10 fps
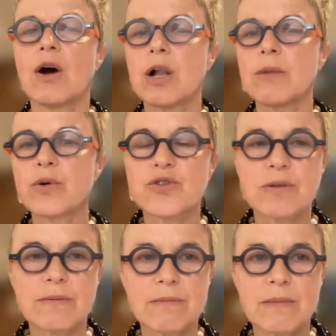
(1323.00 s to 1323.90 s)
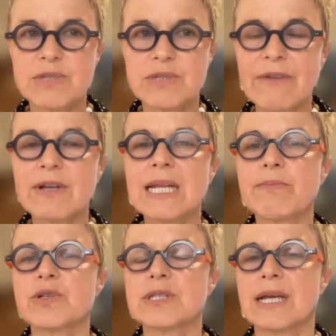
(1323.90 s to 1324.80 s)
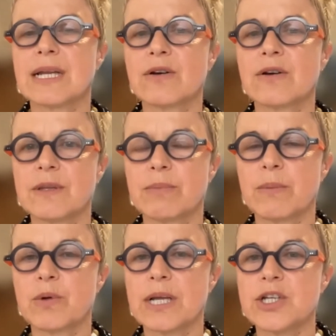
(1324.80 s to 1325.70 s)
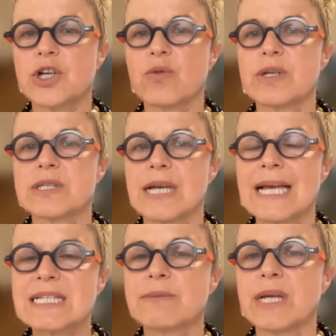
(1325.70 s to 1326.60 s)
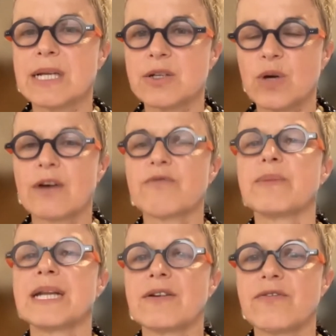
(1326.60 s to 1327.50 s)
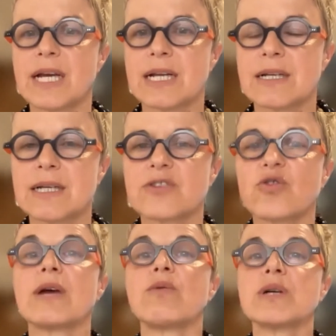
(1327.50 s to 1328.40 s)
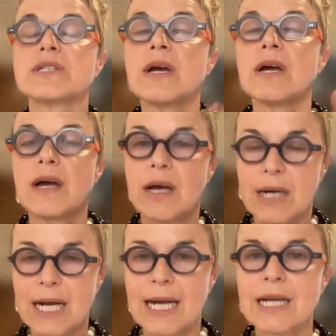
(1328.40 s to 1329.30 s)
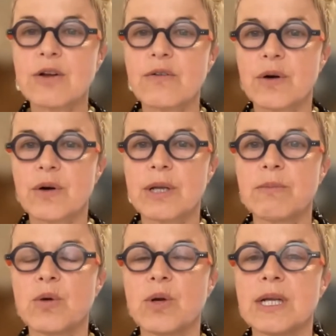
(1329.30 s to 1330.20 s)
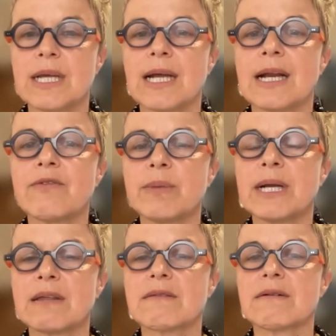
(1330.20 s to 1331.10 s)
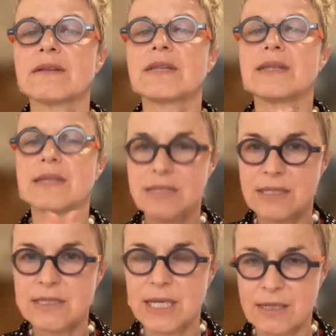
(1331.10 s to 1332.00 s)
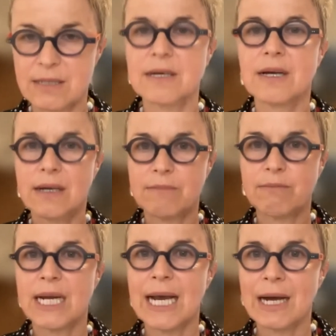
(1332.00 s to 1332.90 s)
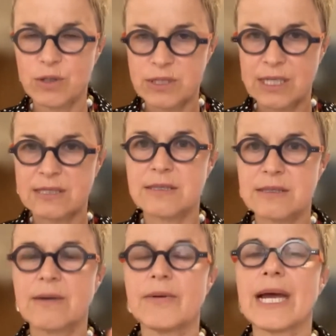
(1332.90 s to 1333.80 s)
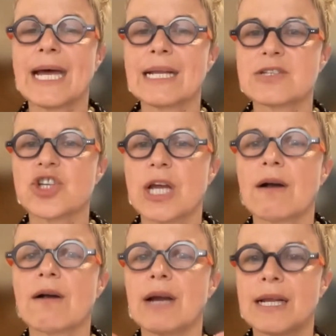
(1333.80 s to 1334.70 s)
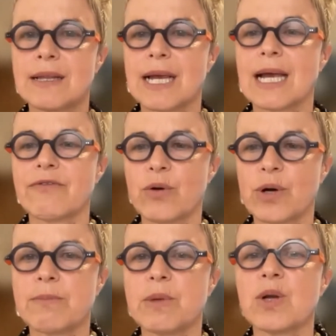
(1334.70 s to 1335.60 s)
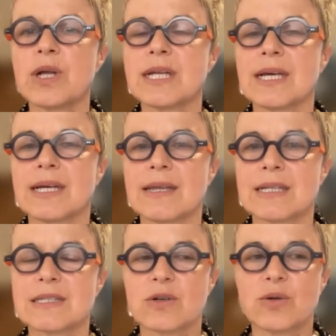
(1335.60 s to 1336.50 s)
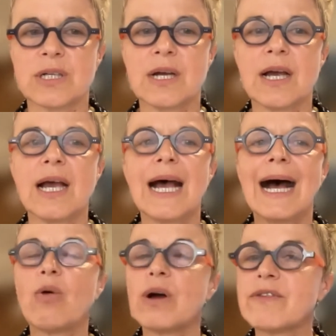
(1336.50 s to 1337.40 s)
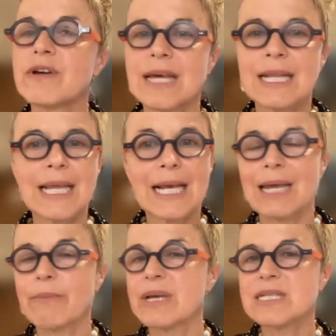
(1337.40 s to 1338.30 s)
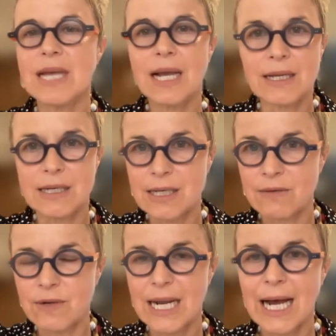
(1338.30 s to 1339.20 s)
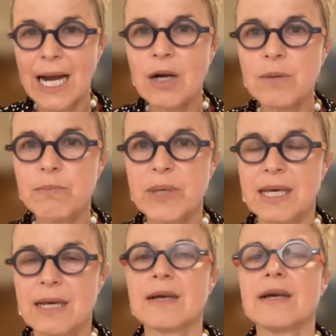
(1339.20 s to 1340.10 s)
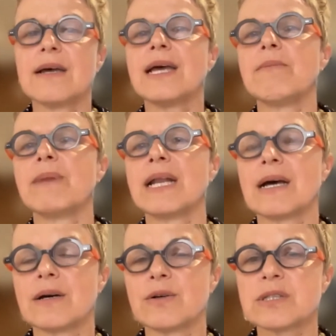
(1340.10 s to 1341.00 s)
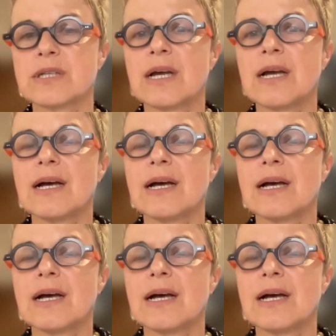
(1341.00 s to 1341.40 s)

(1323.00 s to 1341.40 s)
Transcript: almost 70% of the population was estimated to have been infected. So there was a kind of herd immunity, and everybody thought that this is it. Manaus has had its share, and they have herd immunity, and that's good. However, then there came a second, even higher peak in Manaus,